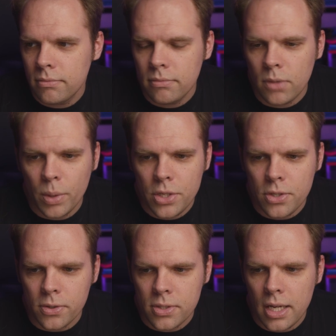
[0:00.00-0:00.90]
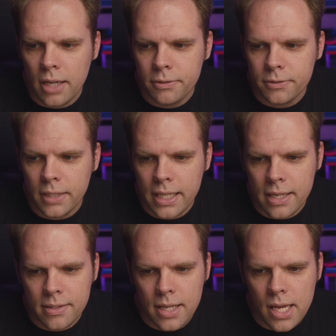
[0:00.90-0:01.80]
original stuff. I
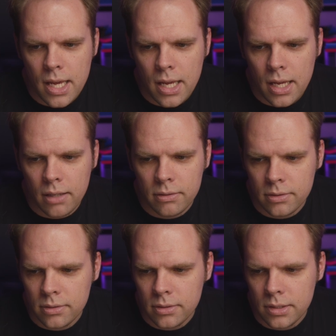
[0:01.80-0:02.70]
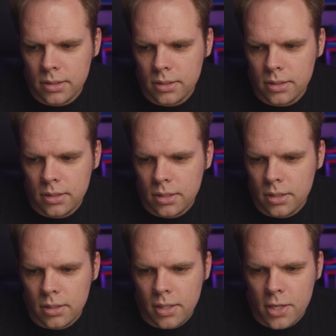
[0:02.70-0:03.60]
guess he
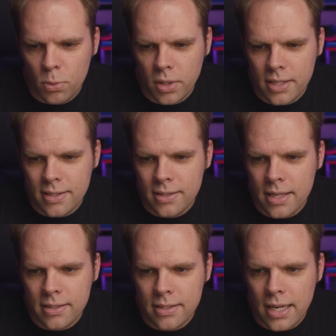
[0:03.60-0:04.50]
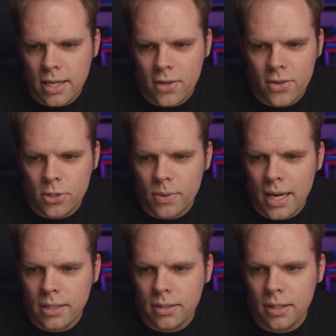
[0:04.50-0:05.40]
has worked as a second unit
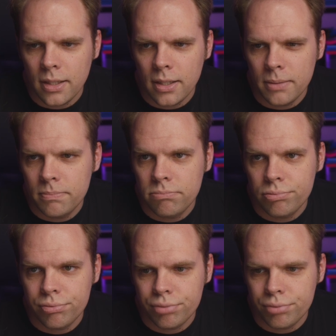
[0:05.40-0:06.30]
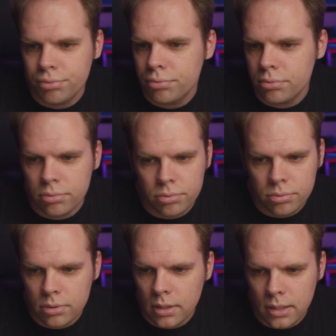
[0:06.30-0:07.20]
director.
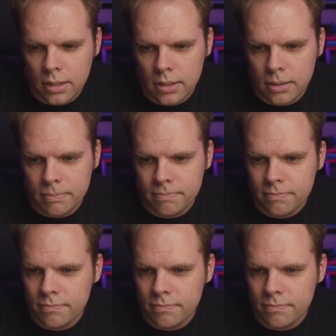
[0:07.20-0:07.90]
I'm